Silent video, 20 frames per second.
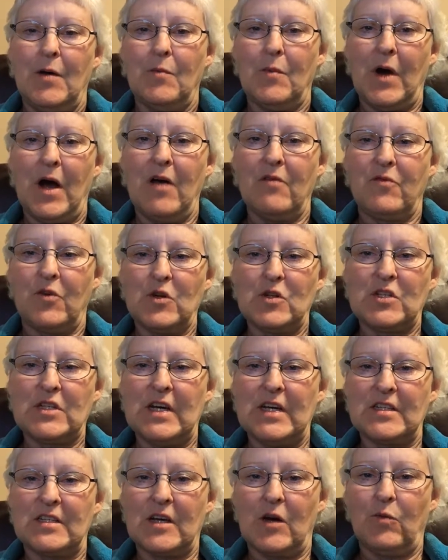My first
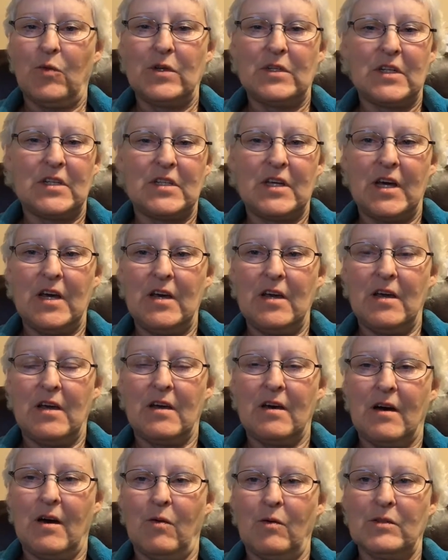test I went to
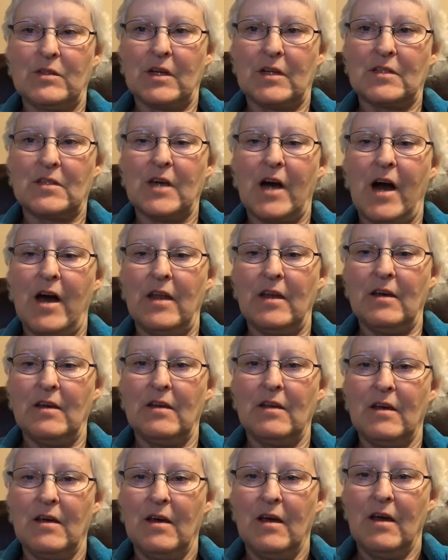take, I was
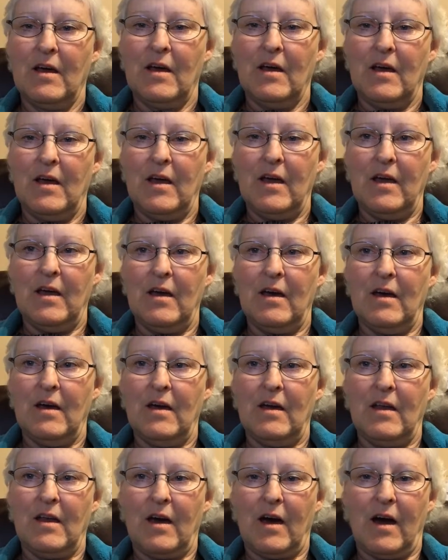excited,
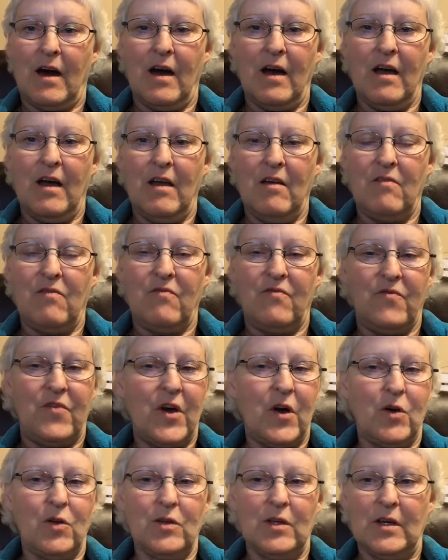and I
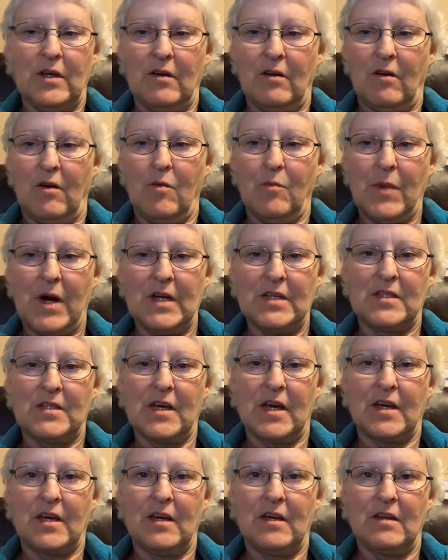failed it on my
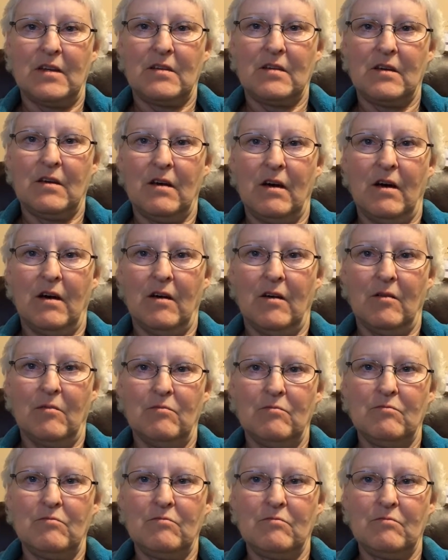second
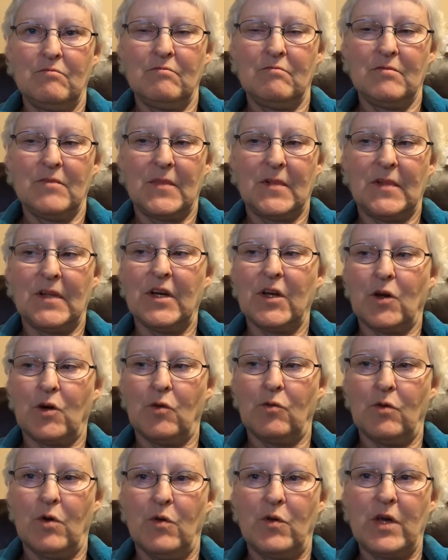
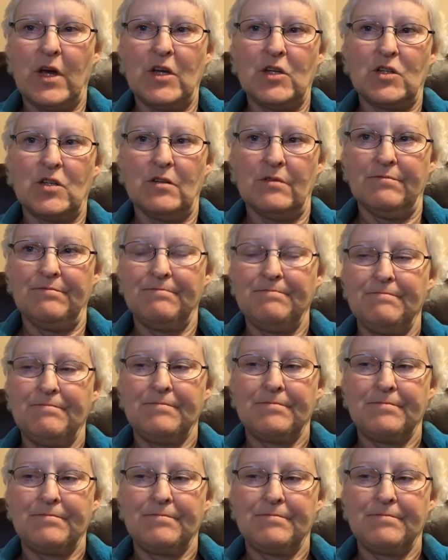clinical rotation.